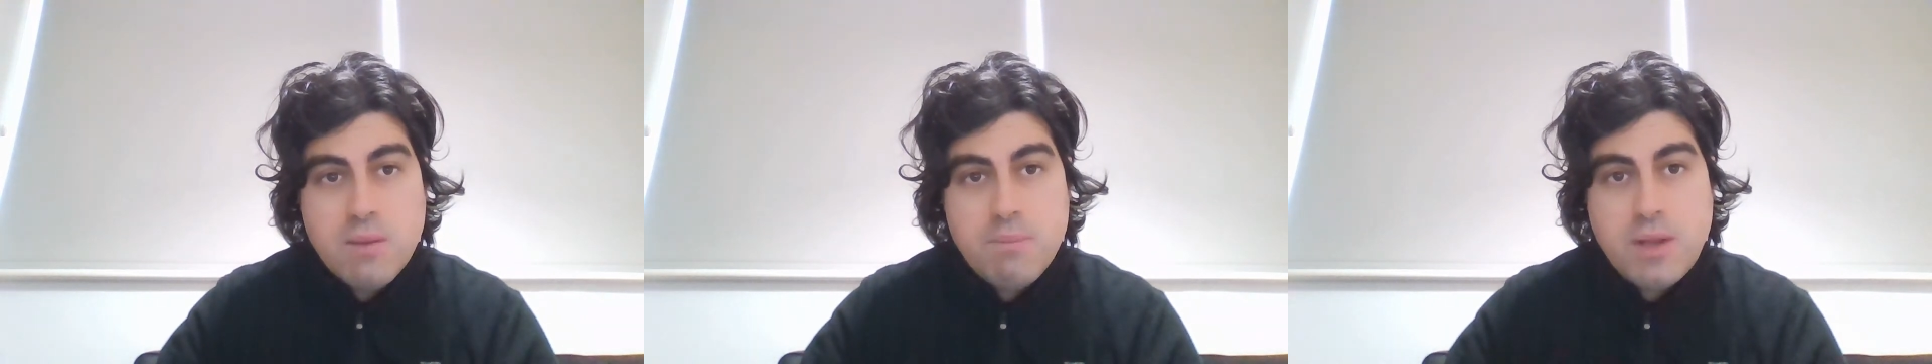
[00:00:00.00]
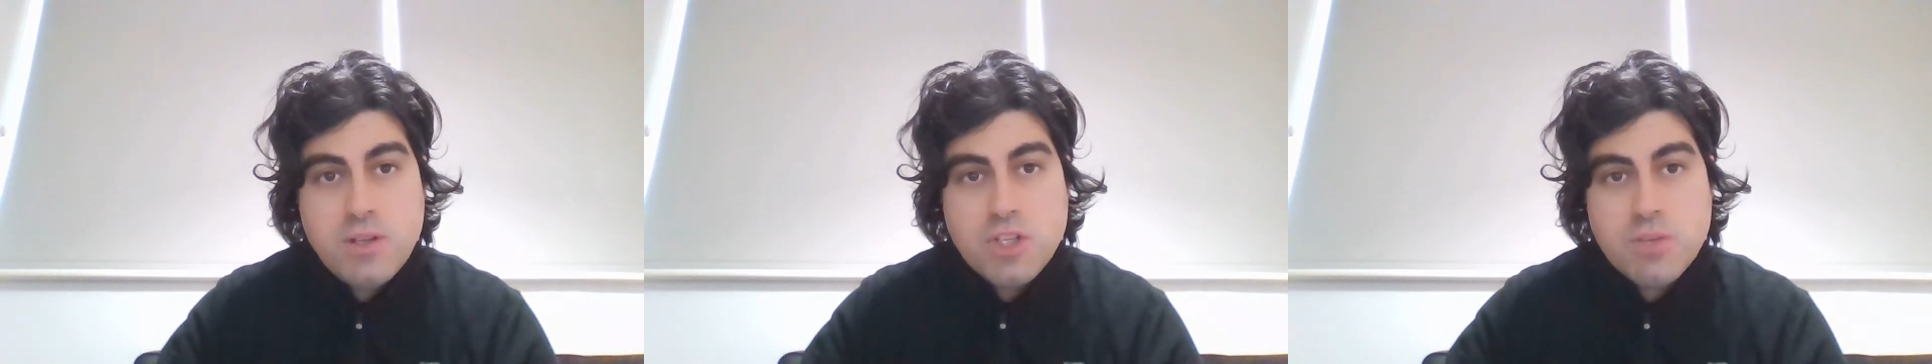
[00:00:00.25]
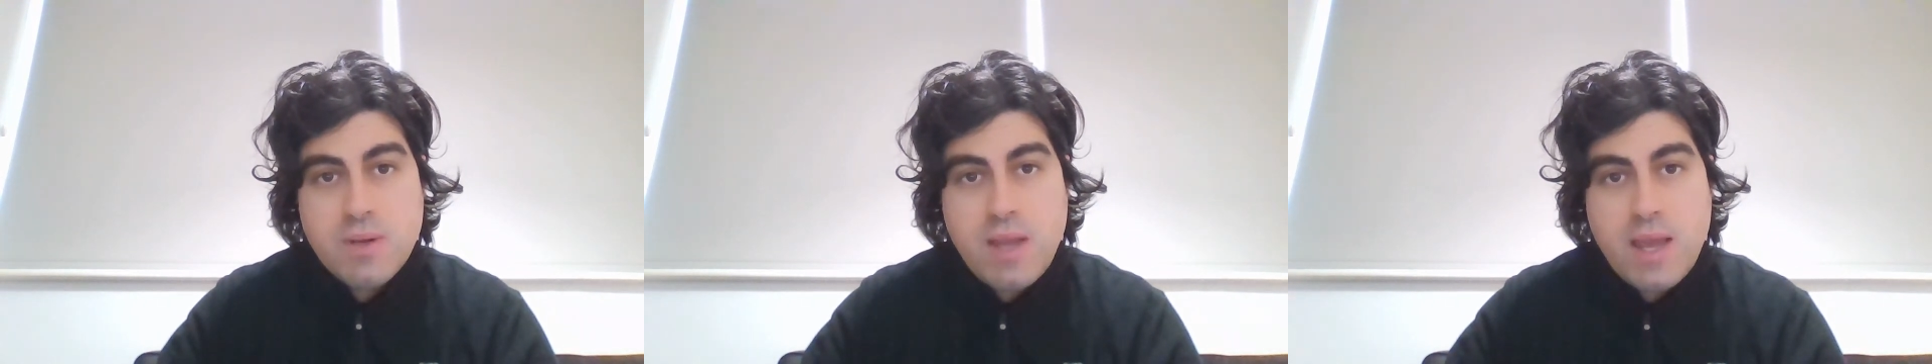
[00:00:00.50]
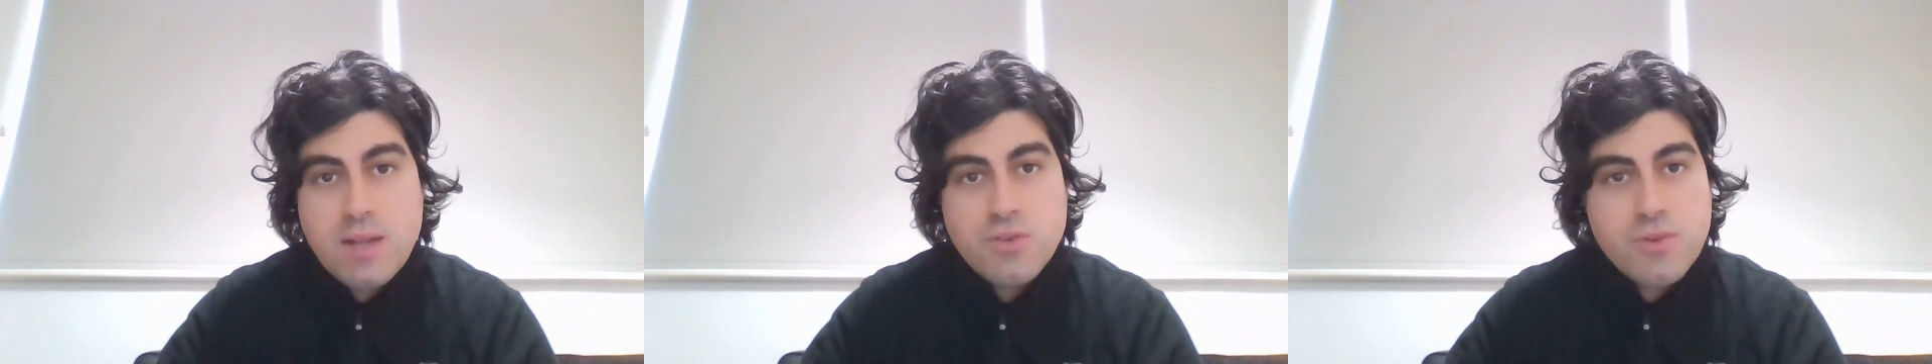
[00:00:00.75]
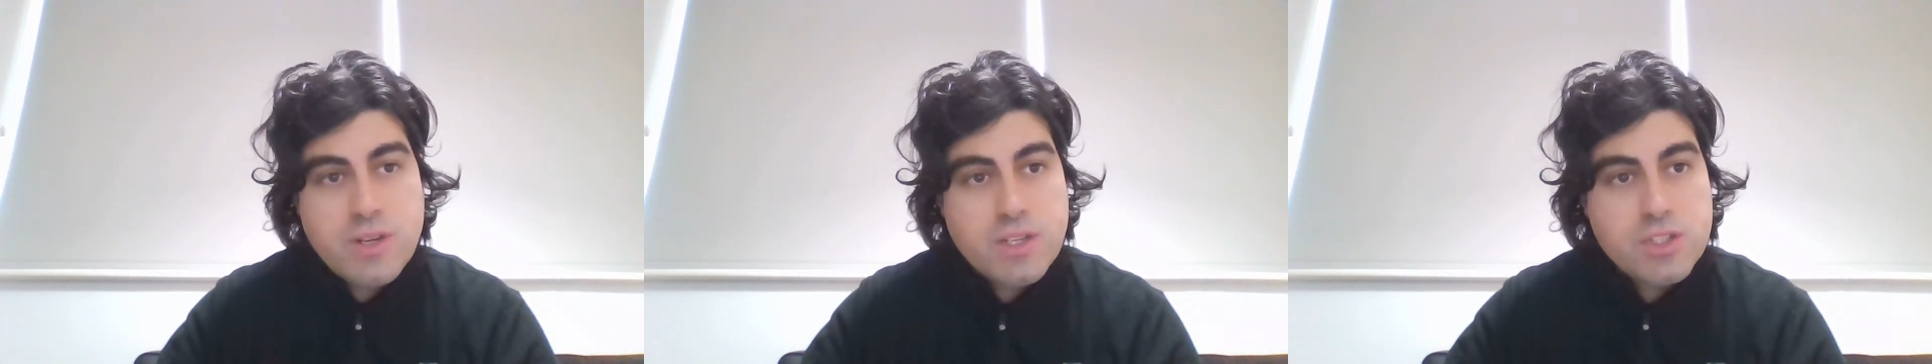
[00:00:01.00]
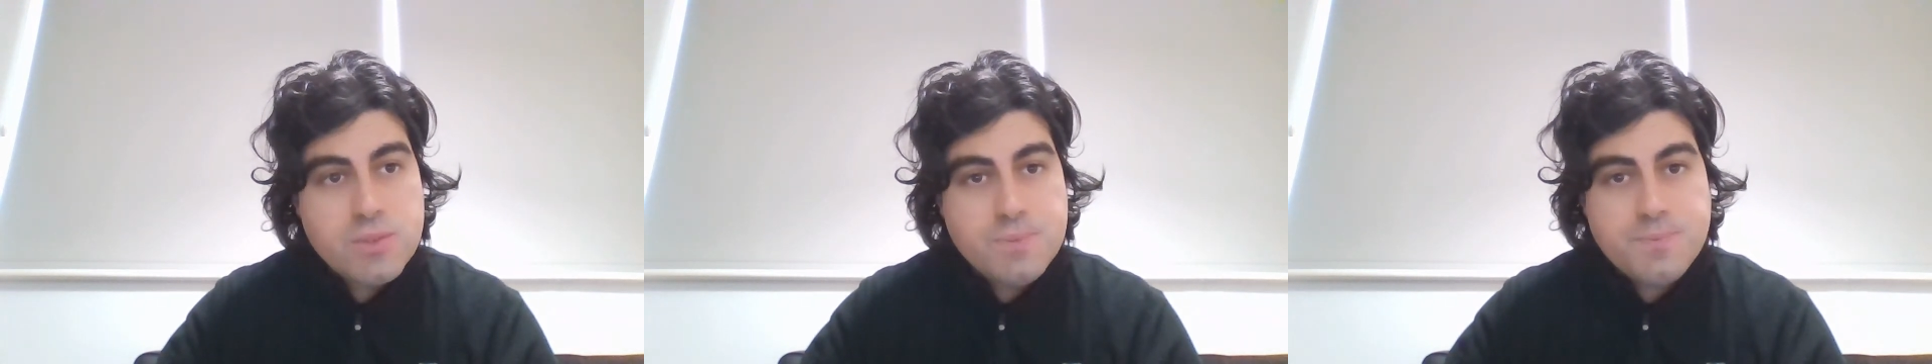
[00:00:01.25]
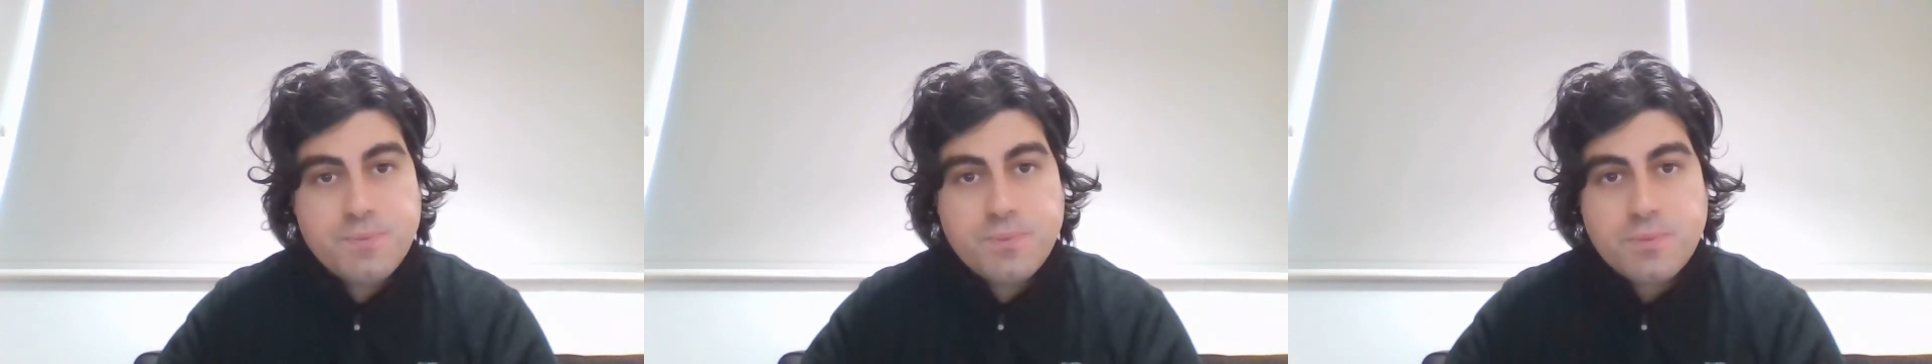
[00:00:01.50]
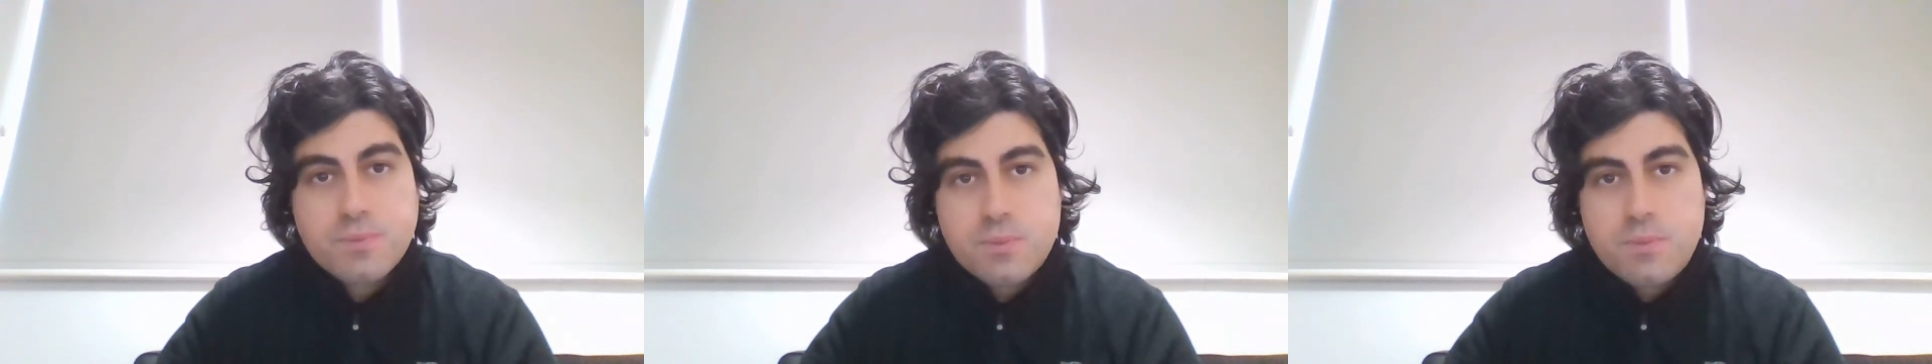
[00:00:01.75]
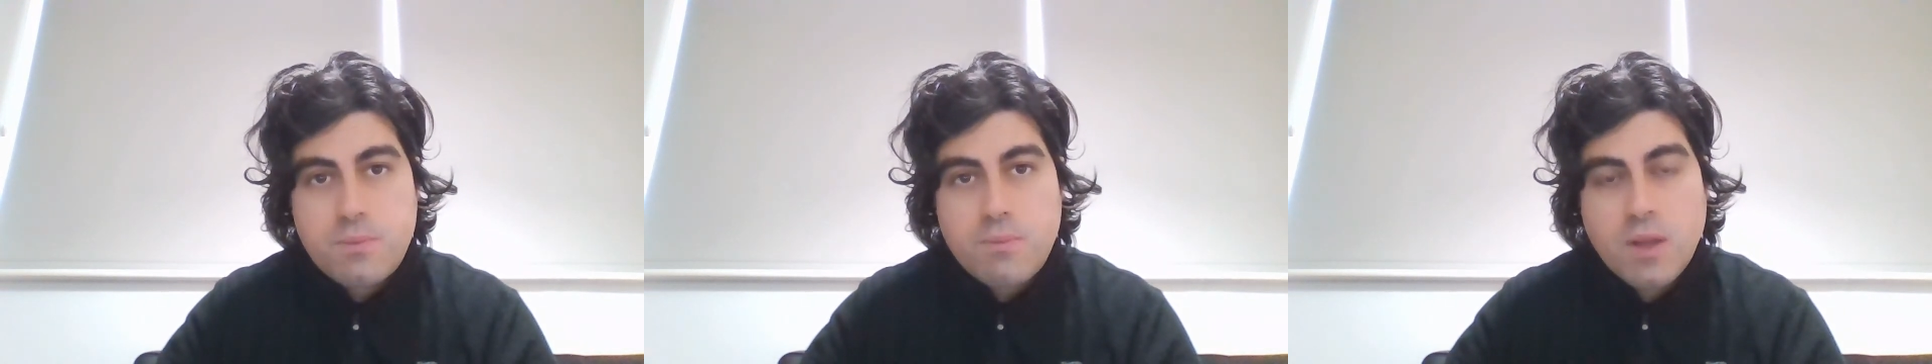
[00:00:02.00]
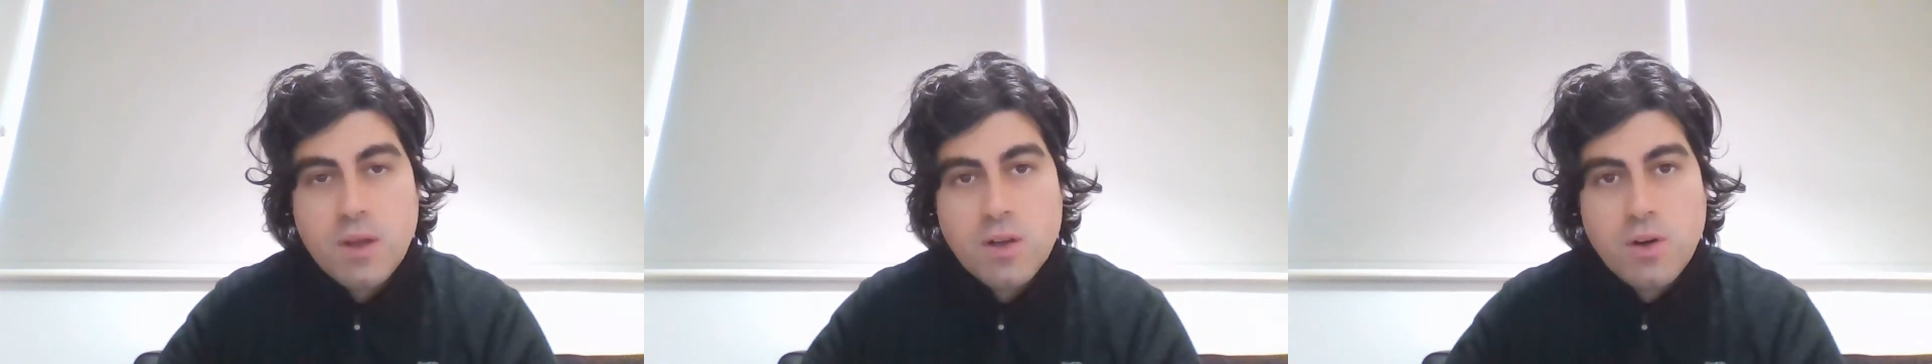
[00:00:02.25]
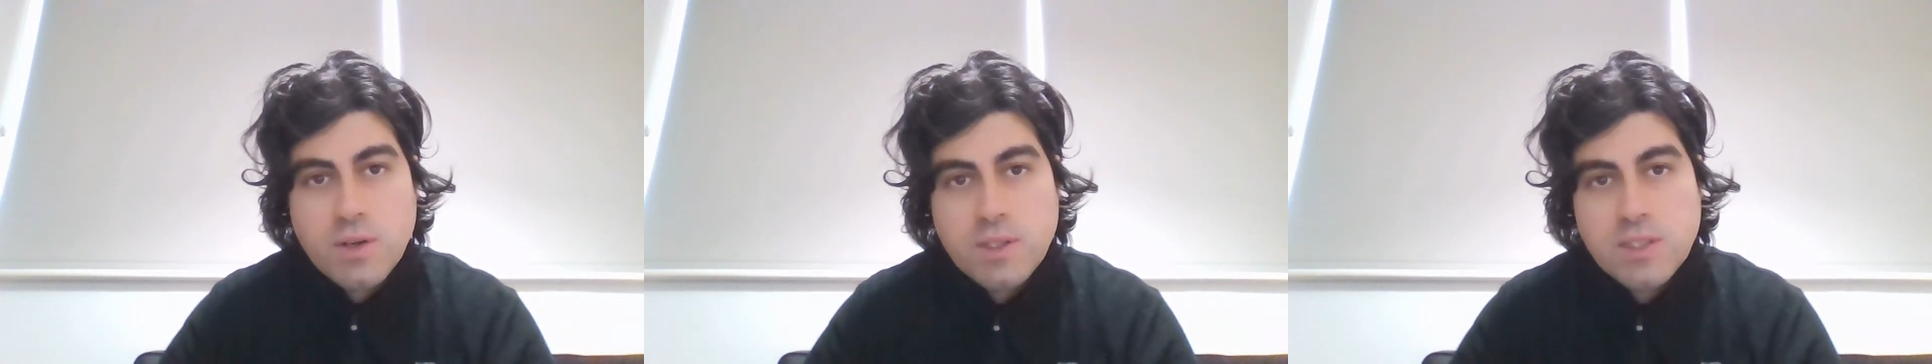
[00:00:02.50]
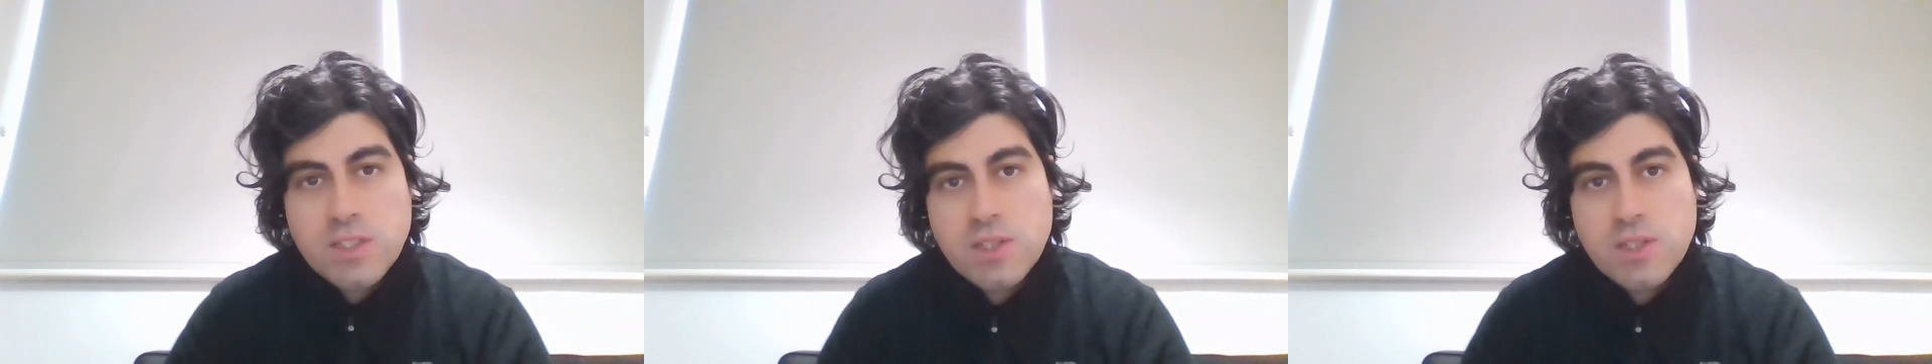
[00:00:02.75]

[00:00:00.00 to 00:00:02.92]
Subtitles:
Benjamin Hendricks. According to